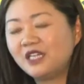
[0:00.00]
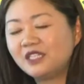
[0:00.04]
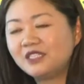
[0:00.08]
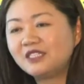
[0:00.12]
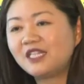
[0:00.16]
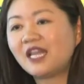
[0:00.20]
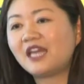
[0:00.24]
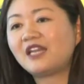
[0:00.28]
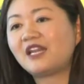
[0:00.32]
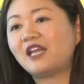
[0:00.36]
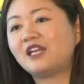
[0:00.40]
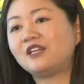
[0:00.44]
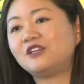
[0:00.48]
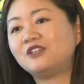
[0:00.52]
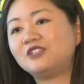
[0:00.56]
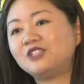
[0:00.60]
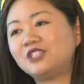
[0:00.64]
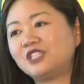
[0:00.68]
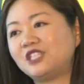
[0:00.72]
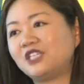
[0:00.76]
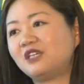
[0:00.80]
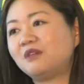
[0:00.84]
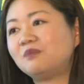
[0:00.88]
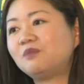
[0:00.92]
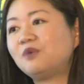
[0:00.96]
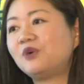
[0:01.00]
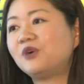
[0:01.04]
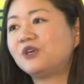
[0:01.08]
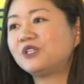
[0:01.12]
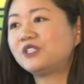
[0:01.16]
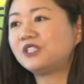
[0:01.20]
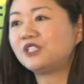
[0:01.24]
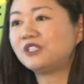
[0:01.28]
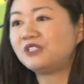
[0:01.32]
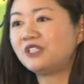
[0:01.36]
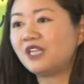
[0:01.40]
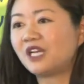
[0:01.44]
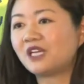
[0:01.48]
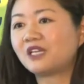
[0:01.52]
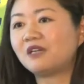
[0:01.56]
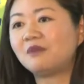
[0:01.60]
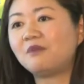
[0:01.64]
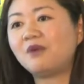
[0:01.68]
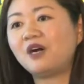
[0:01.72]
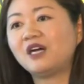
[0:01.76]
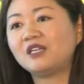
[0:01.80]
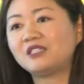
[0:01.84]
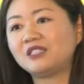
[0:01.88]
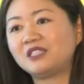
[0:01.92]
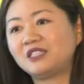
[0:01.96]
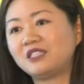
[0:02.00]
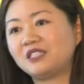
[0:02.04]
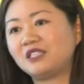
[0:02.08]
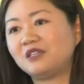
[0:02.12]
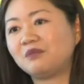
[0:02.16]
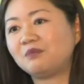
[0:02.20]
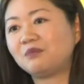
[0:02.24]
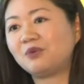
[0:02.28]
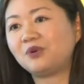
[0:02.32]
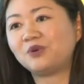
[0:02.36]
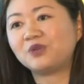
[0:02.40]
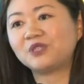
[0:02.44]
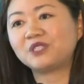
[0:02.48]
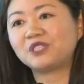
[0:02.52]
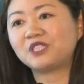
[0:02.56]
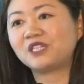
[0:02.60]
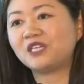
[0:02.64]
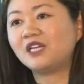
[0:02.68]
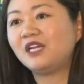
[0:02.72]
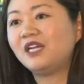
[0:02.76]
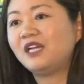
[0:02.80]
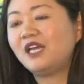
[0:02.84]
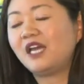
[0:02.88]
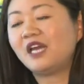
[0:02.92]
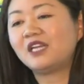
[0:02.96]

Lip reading: net energy importer, net commodity importer,